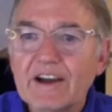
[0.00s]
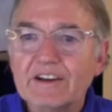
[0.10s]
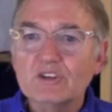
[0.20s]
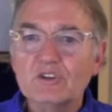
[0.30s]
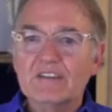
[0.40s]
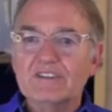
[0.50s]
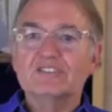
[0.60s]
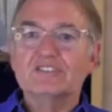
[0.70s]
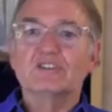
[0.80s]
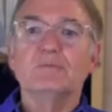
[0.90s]
Why aren't you
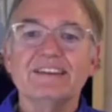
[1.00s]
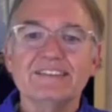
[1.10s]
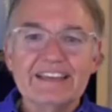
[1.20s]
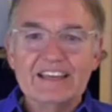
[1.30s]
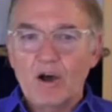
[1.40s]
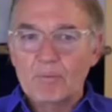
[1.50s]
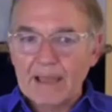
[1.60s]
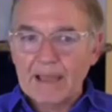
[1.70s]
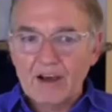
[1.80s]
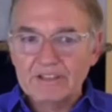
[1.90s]
giving to me? They get all
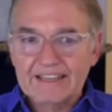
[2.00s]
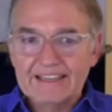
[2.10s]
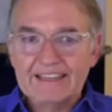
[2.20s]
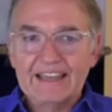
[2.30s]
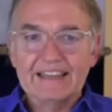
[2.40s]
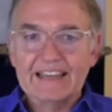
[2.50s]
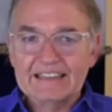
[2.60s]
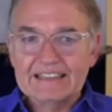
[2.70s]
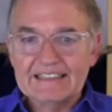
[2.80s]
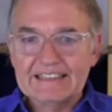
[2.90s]
pouty and they get
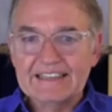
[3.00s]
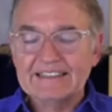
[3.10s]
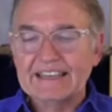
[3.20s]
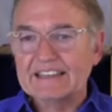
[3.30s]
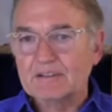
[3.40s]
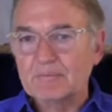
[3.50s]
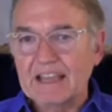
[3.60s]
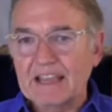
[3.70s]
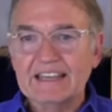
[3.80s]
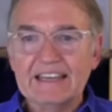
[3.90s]
needy and they get
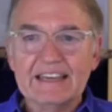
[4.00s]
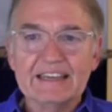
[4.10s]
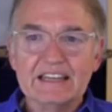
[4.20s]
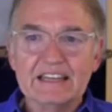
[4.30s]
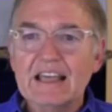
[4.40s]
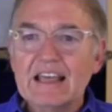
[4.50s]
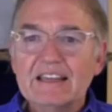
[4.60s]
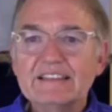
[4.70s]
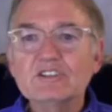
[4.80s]
demanding and they get this.